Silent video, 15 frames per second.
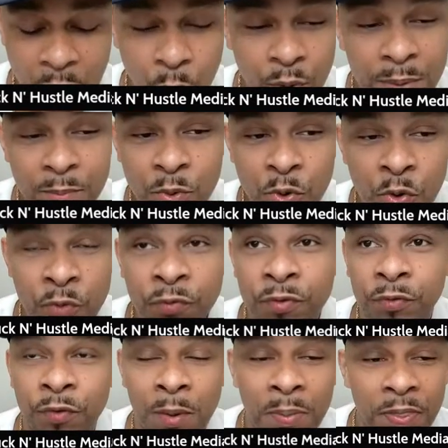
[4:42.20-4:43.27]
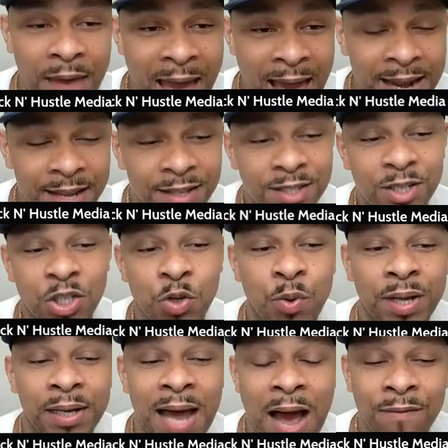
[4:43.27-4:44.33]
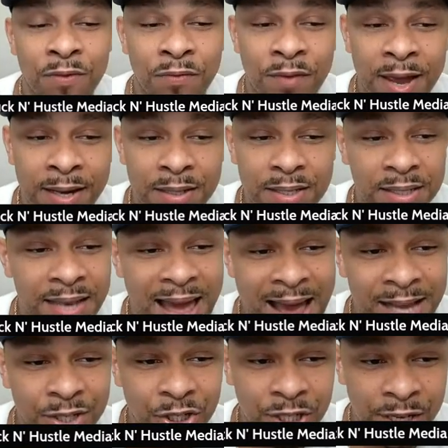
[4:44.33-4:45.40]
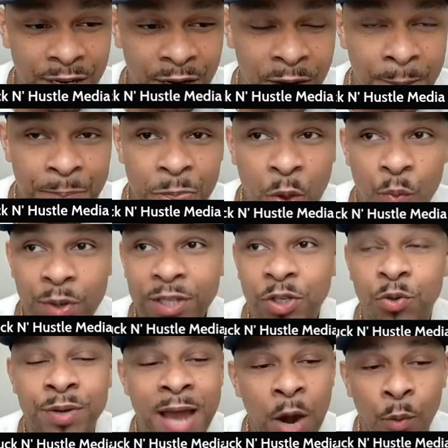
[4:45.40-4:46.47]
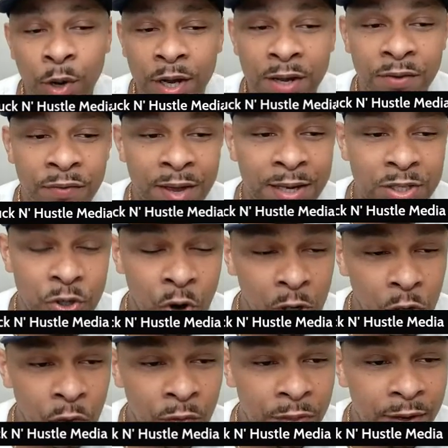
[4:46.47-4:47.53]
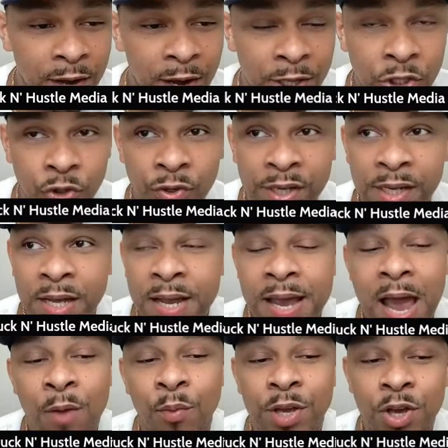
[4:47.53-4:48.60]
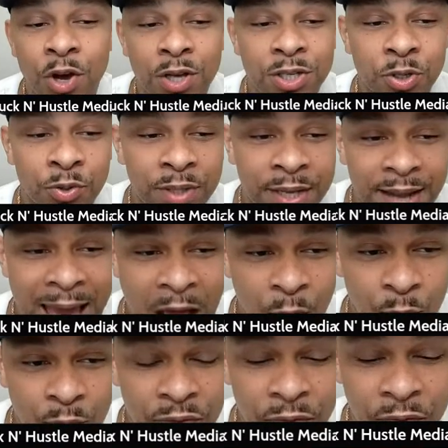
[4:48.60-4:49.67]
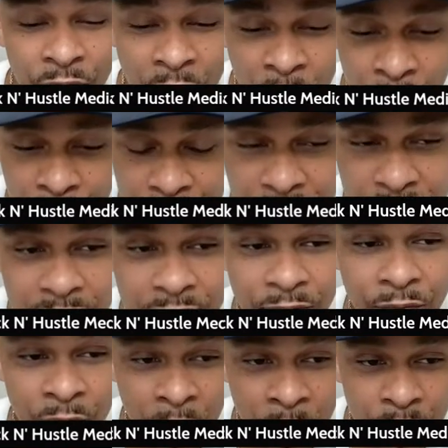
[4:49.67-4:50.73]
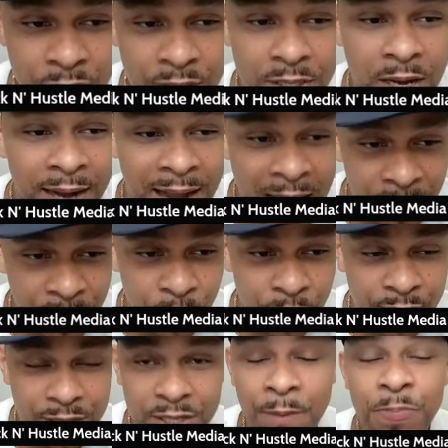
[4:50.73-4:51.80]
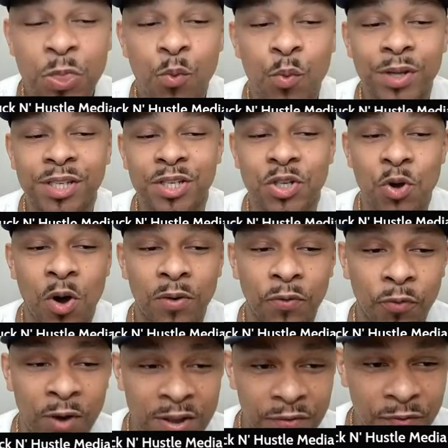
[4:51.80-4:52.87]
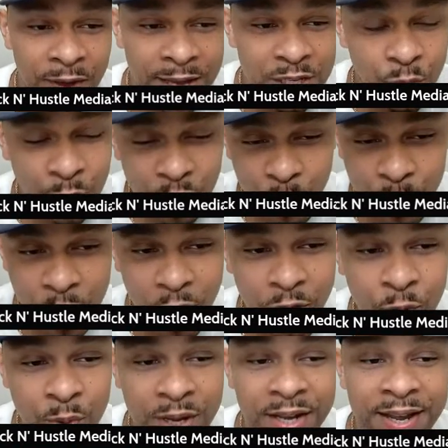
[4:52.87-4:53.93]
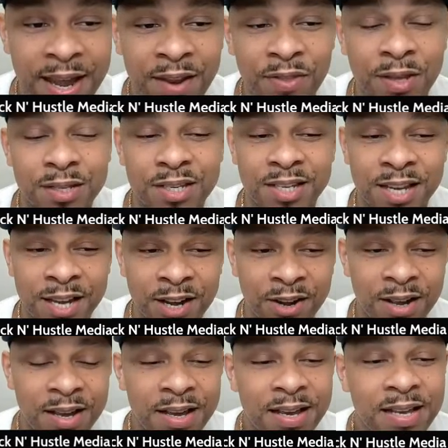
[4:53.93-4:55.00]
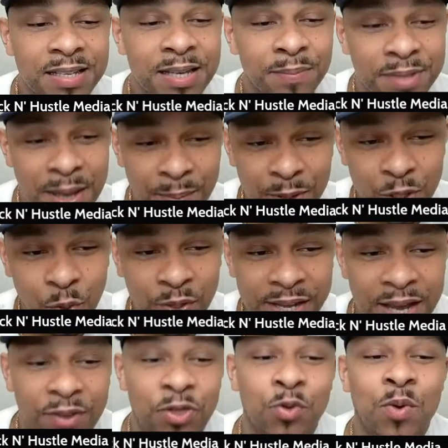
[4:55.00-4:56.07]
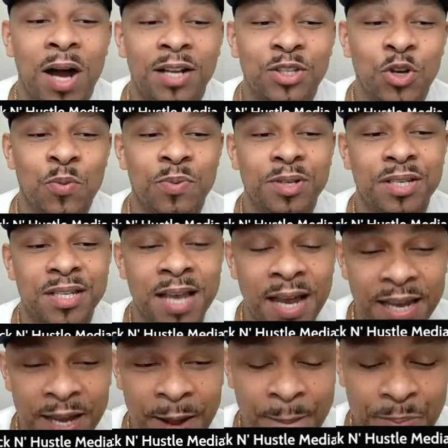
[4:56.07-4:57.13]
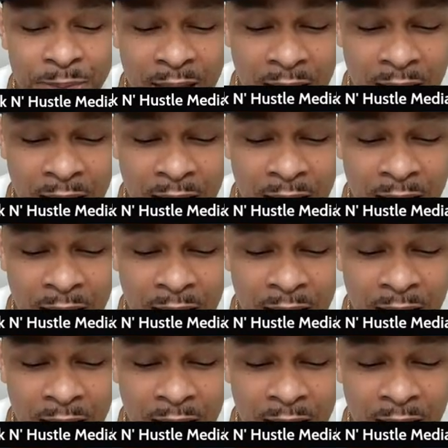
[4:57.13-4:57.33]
We moved from that into doing live events last year. We do networking events all over the country. And we also did our first conference, which is called Freight Fest, which we are doing again this year, September 28th through October 2nd.